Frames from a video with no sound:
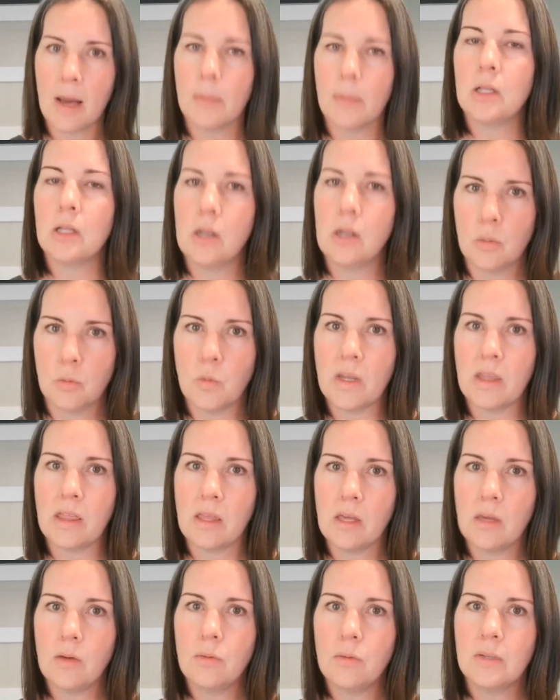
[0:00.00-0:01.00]
along with
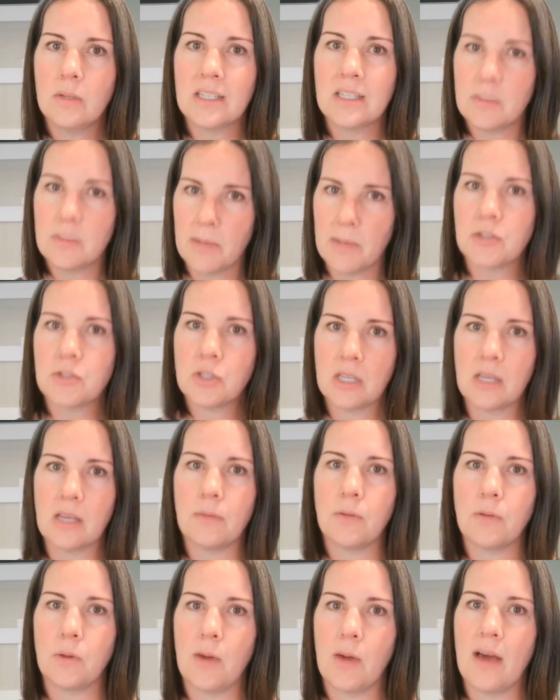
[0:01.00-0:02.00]
you, especially
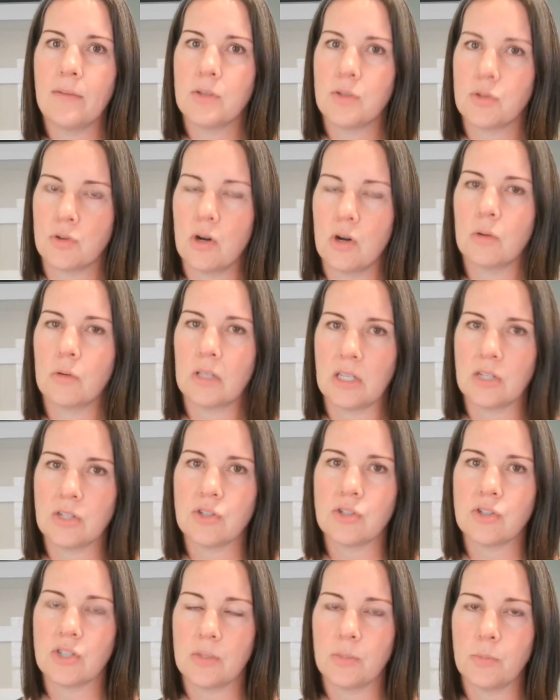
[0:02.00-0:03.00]
if you have a strong
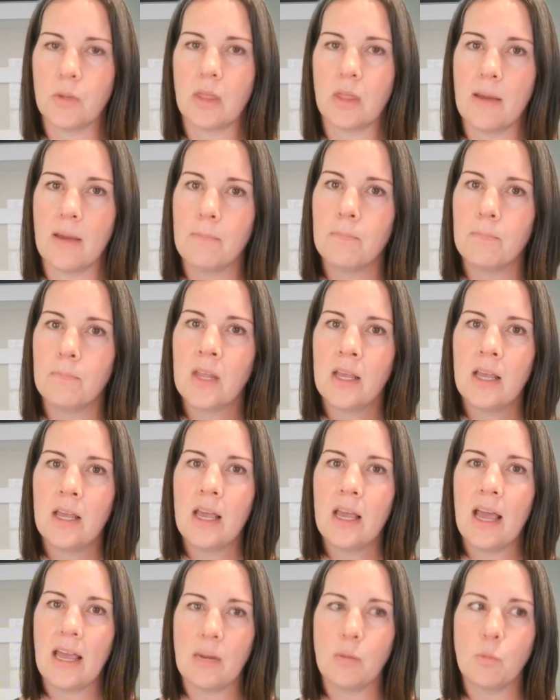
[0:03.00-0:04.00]
relationship with them.
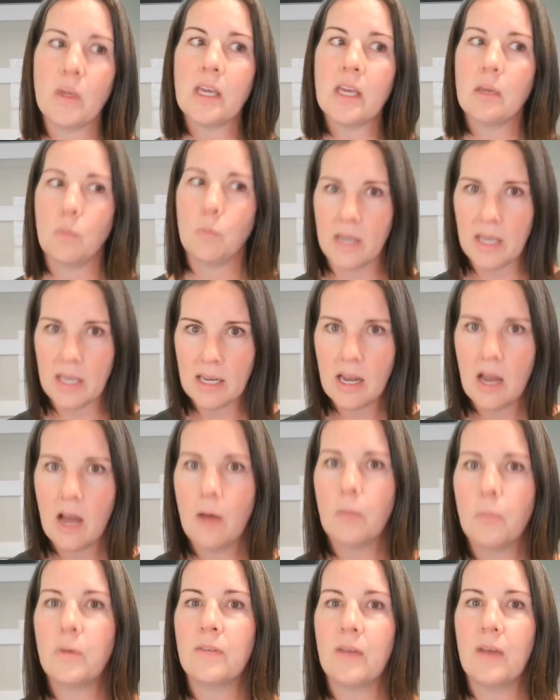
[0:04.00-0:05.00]
And we can
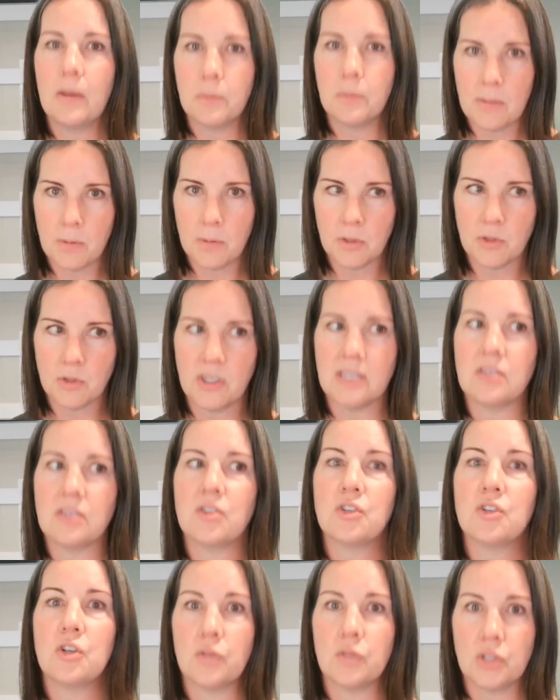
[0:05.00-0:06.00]
help. We've helped people
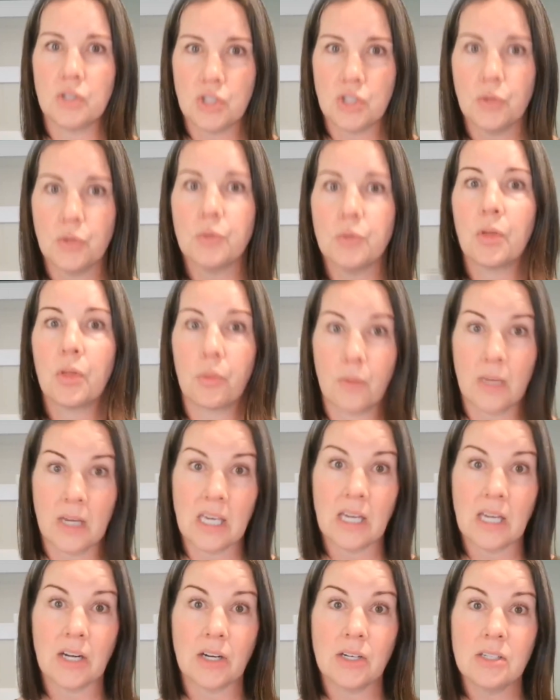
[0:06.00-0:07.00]
transition over 2 or 3
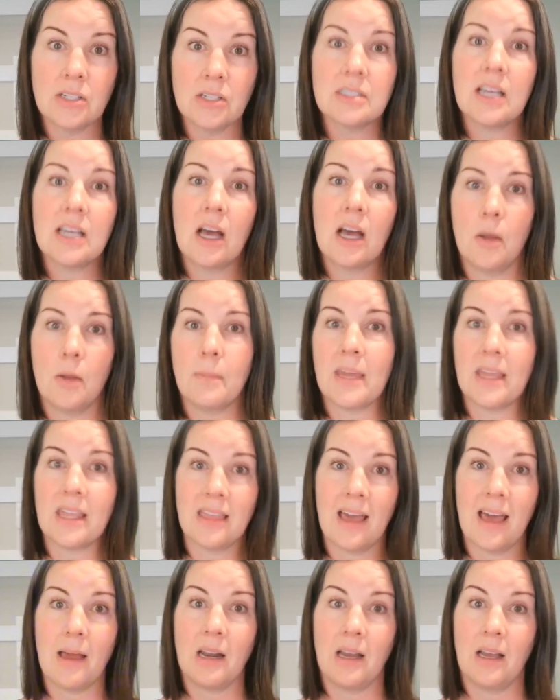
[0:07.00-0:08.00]
years to help
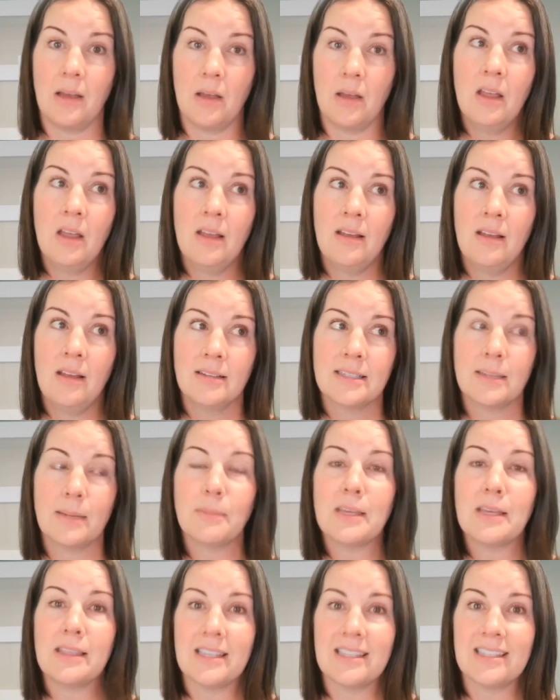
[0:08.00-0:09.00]
make that
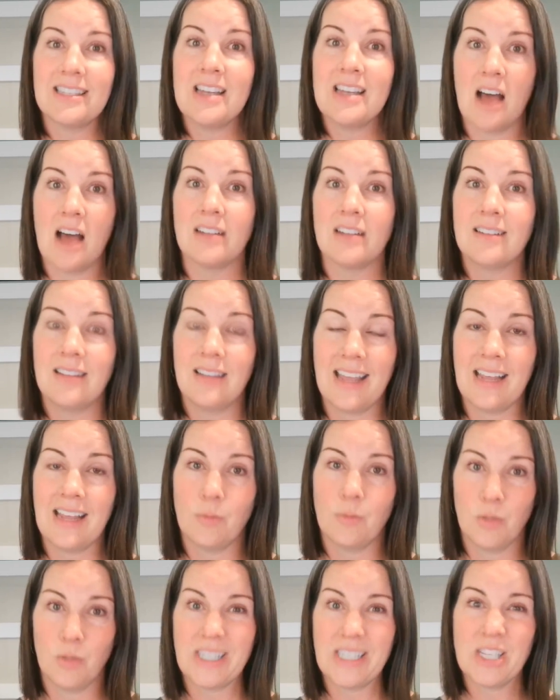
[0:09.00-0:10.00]
something that's not like
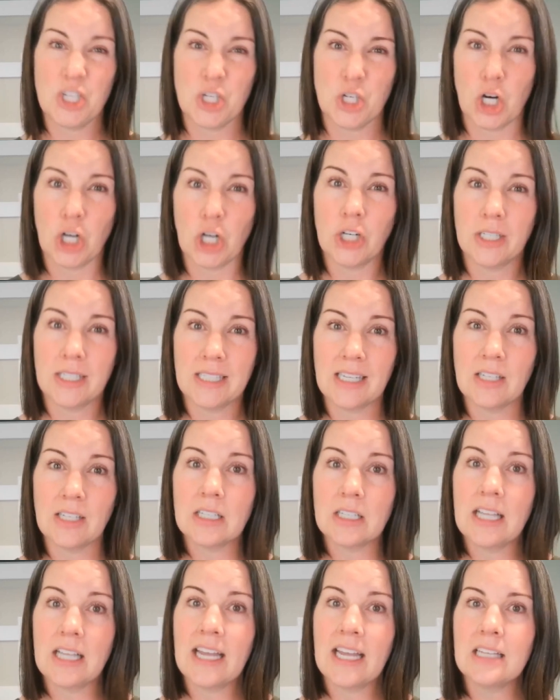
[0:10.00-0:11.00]
really stark to their
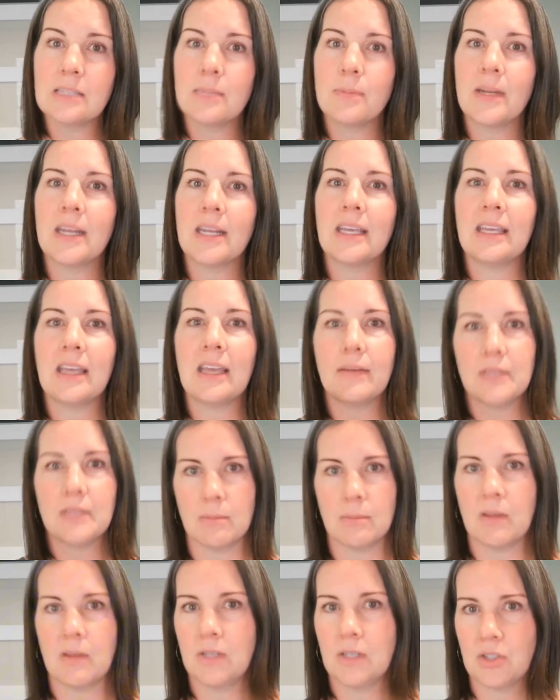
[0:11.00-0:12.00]
clients, but it gives
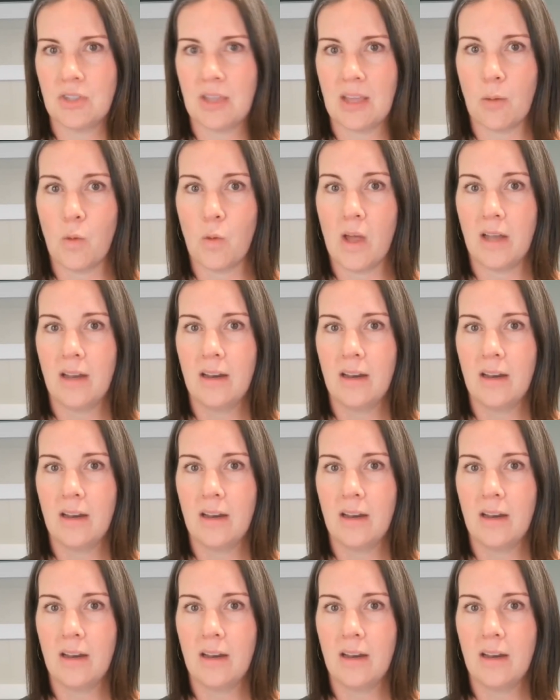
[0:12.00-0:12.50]
them the vision they want.